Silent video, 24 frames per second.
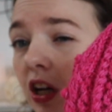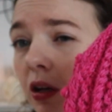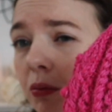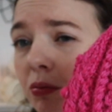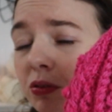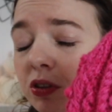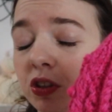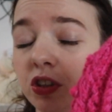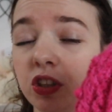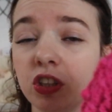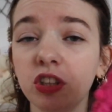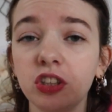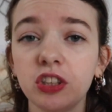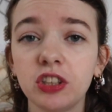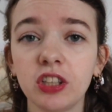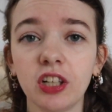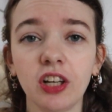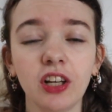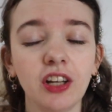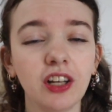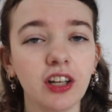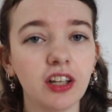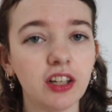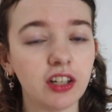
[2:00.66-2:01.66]
that was just
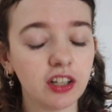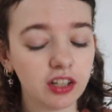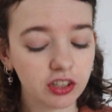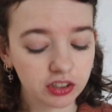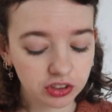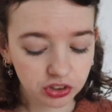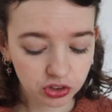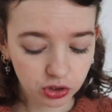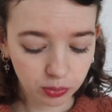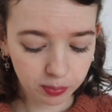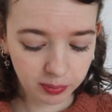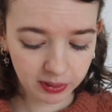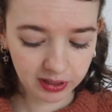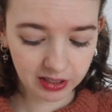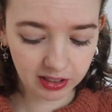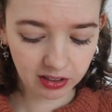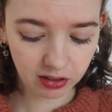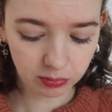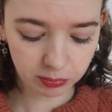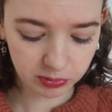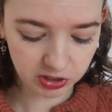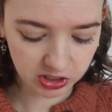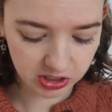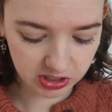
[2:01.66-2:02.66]
a stupid
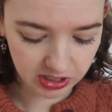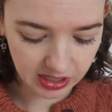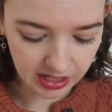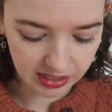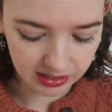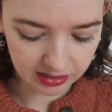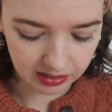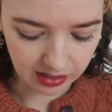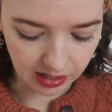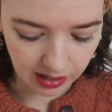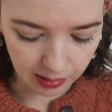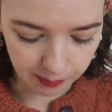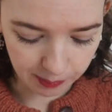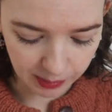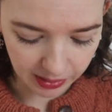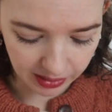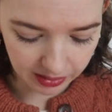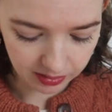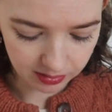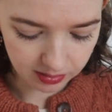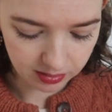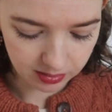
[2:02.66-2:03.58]
little mistake that I made.